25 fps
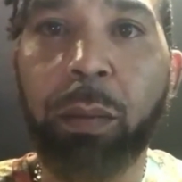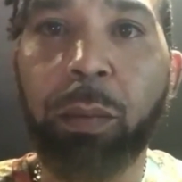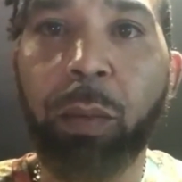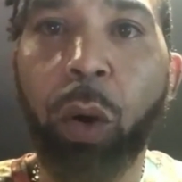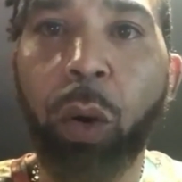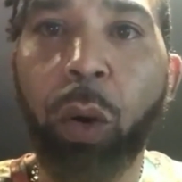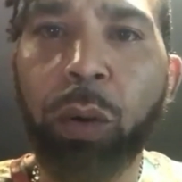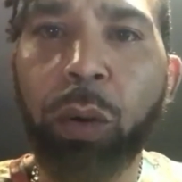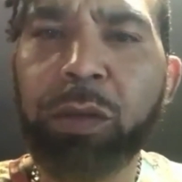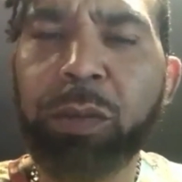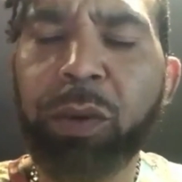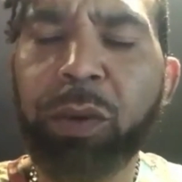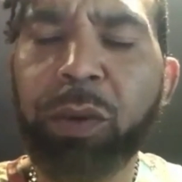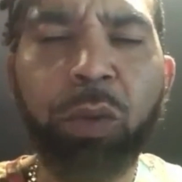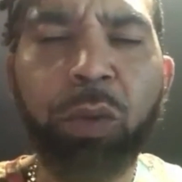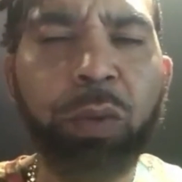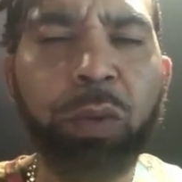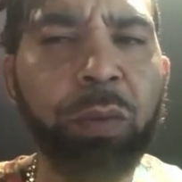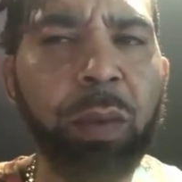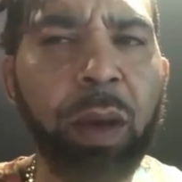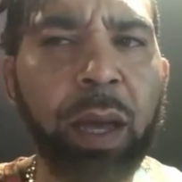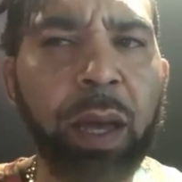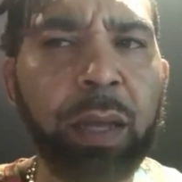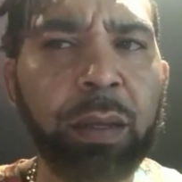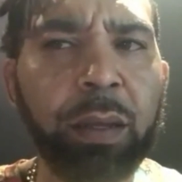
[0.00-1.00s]
Always be
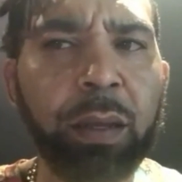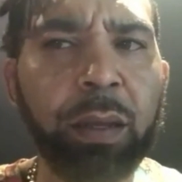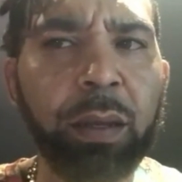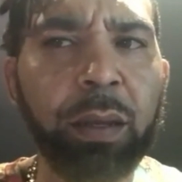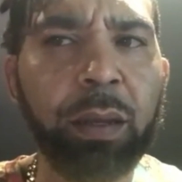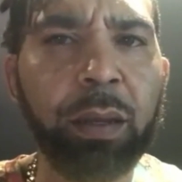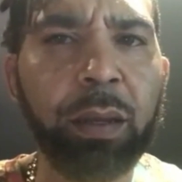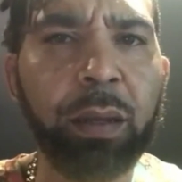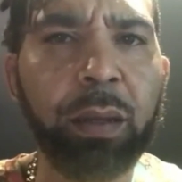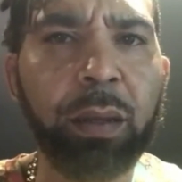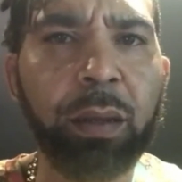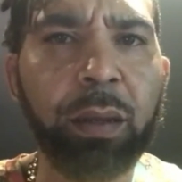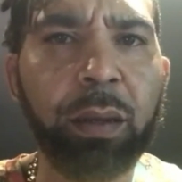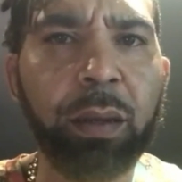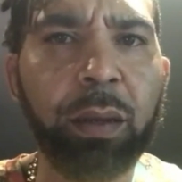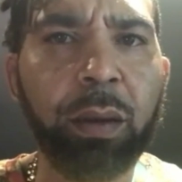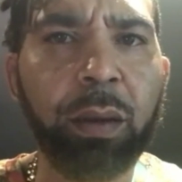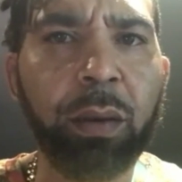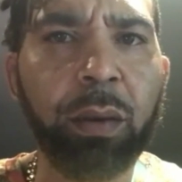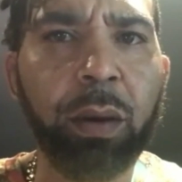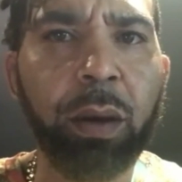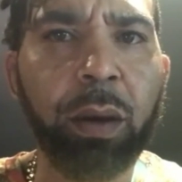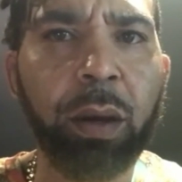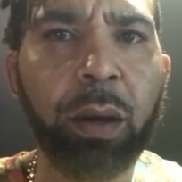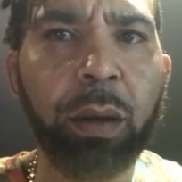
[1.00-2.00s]
open-minded.
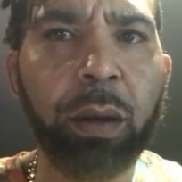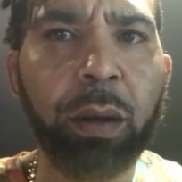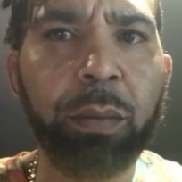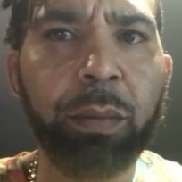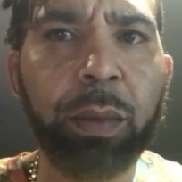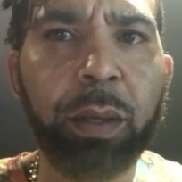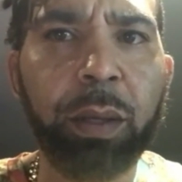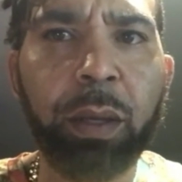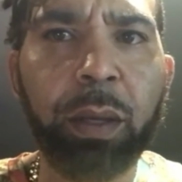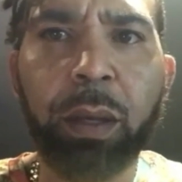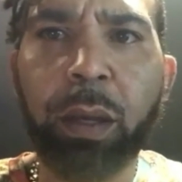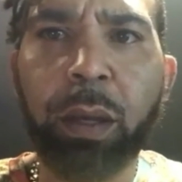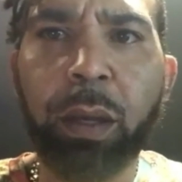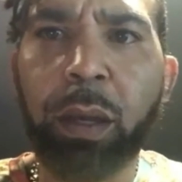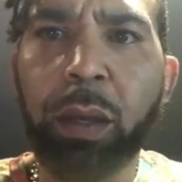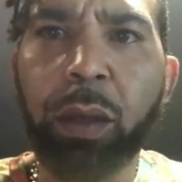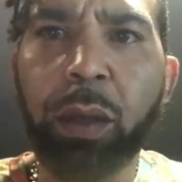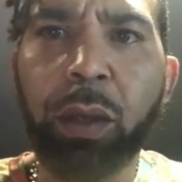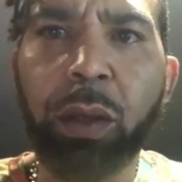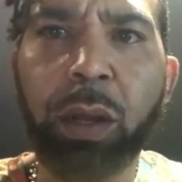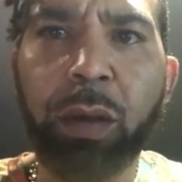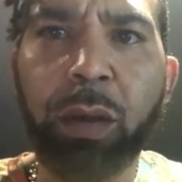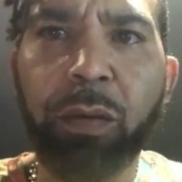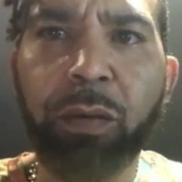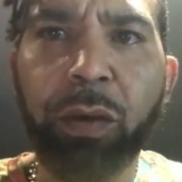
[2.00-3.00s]

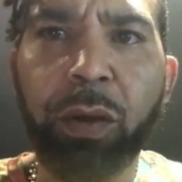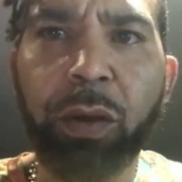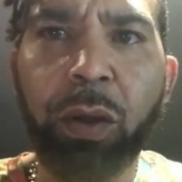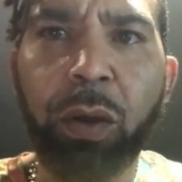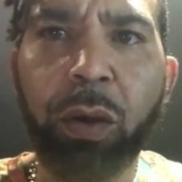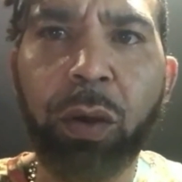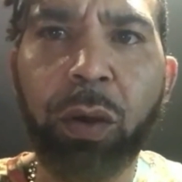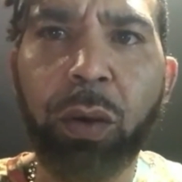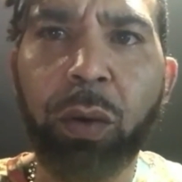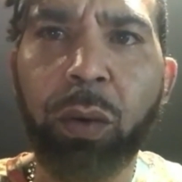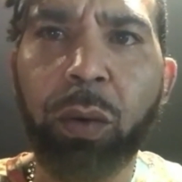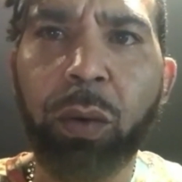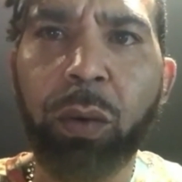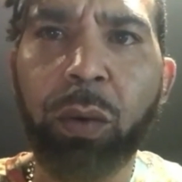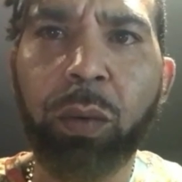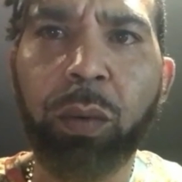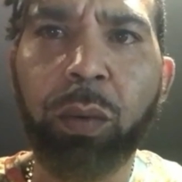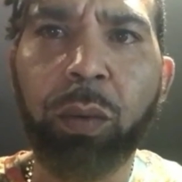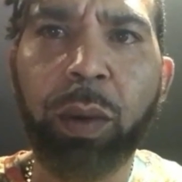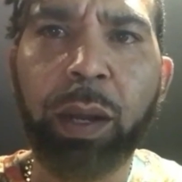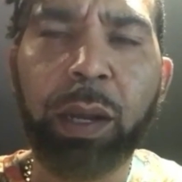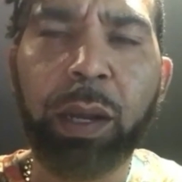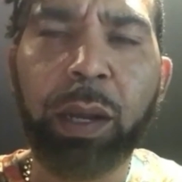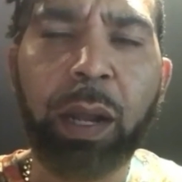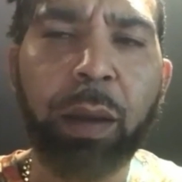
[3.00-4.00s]
You never know
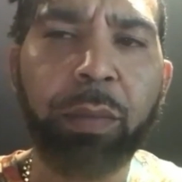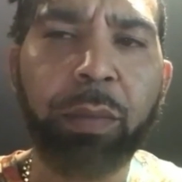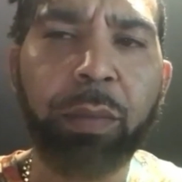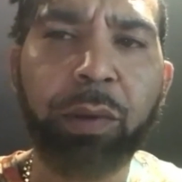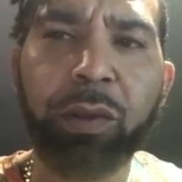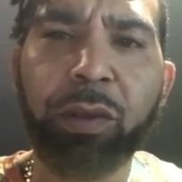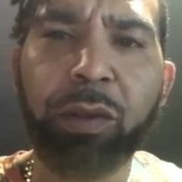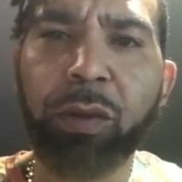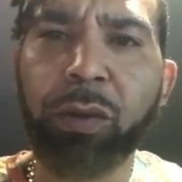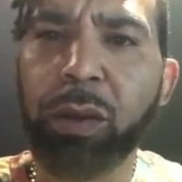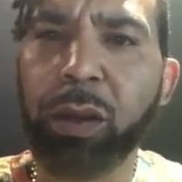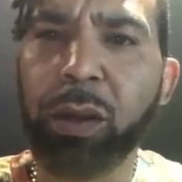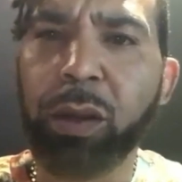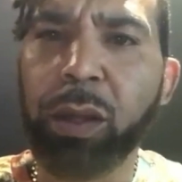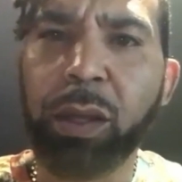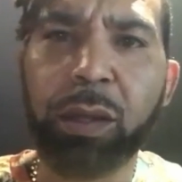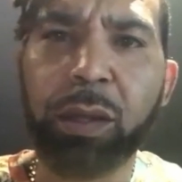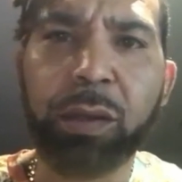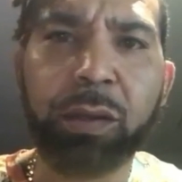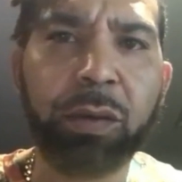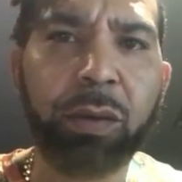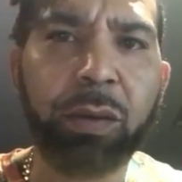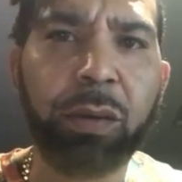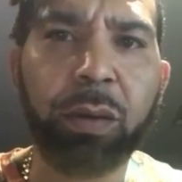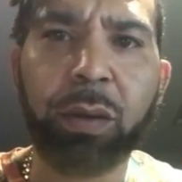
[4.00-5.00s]
when an opportunity
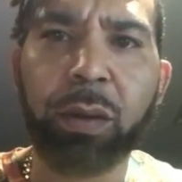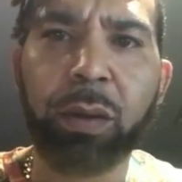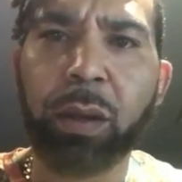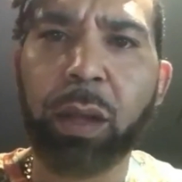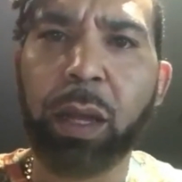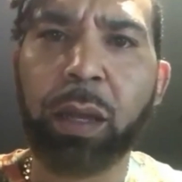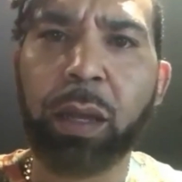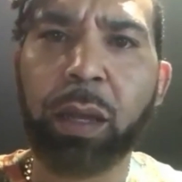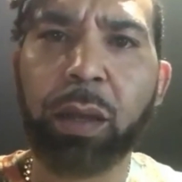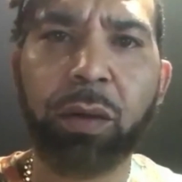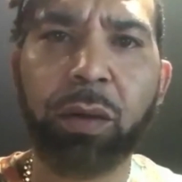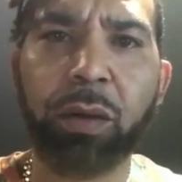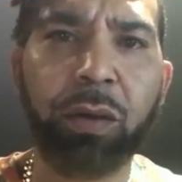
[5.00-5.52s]
is going to, like,